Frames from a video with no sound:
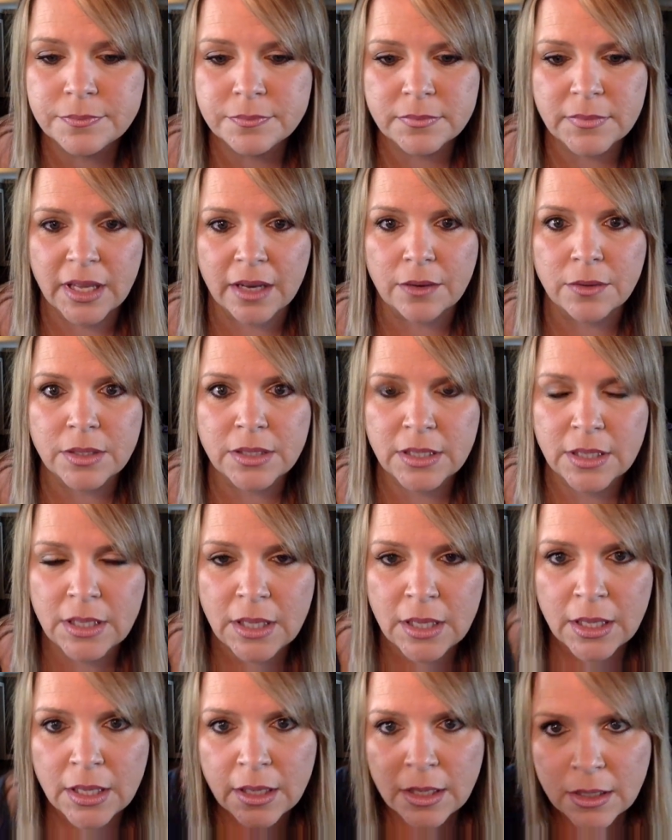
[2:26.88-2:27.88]
No.
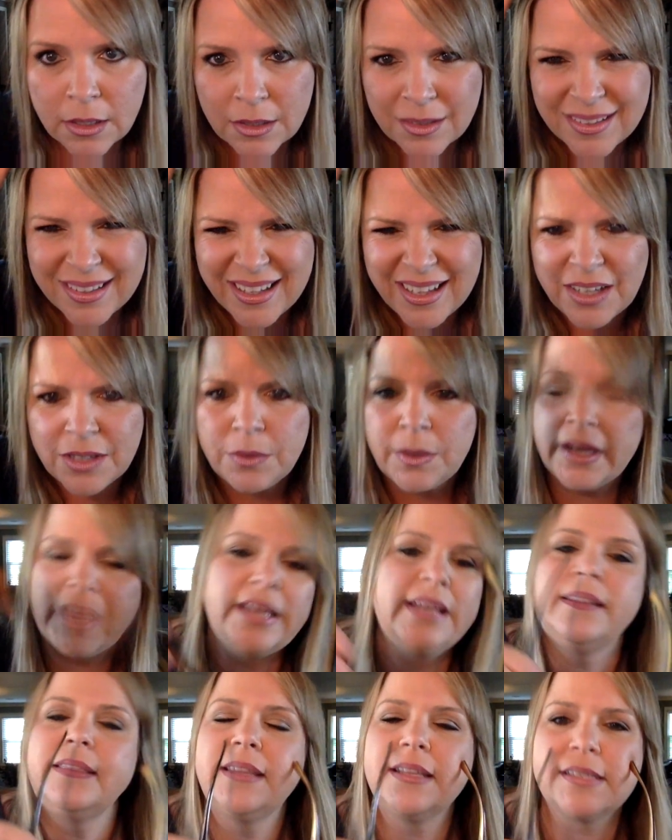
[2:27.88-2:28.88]
How do I
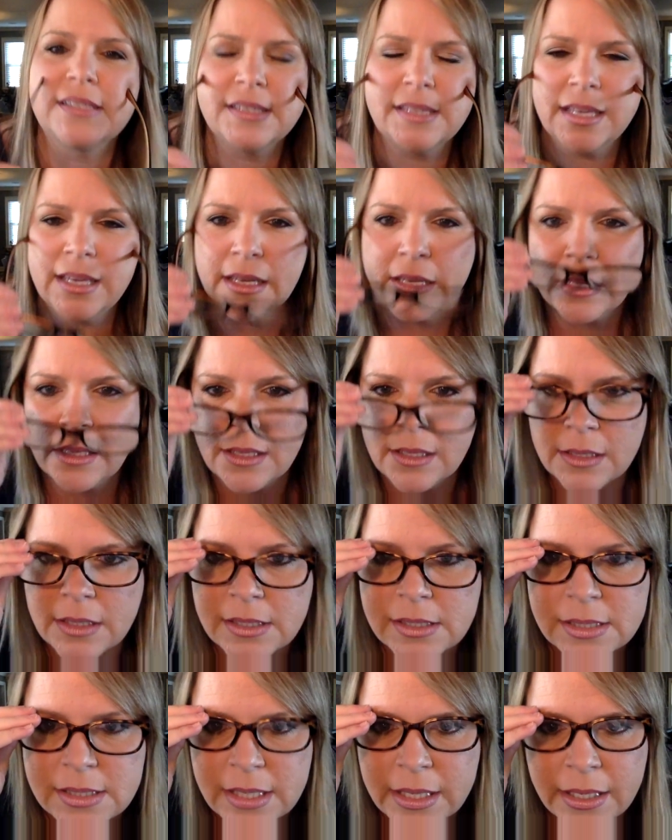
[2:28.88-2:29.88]
end this thing?
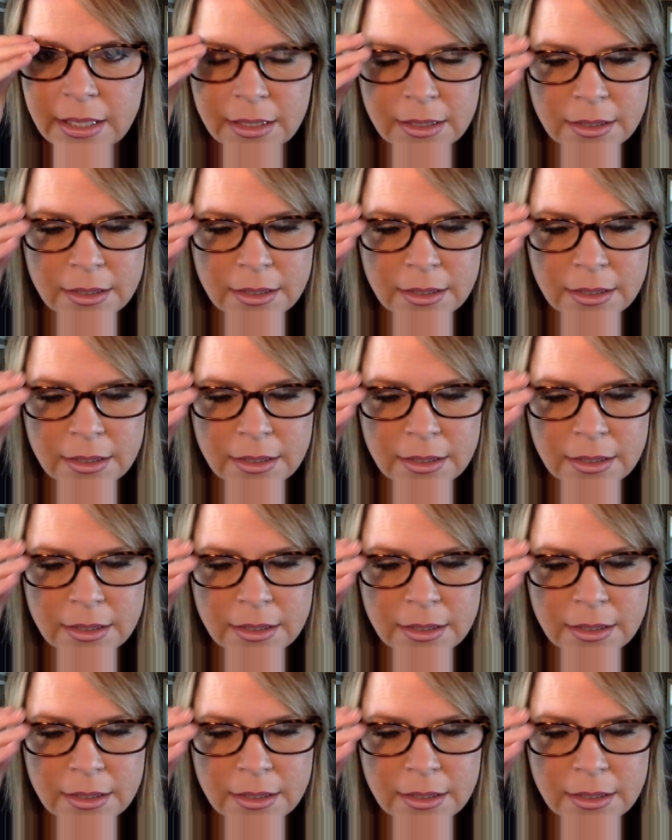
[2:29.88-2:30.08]
Let's see.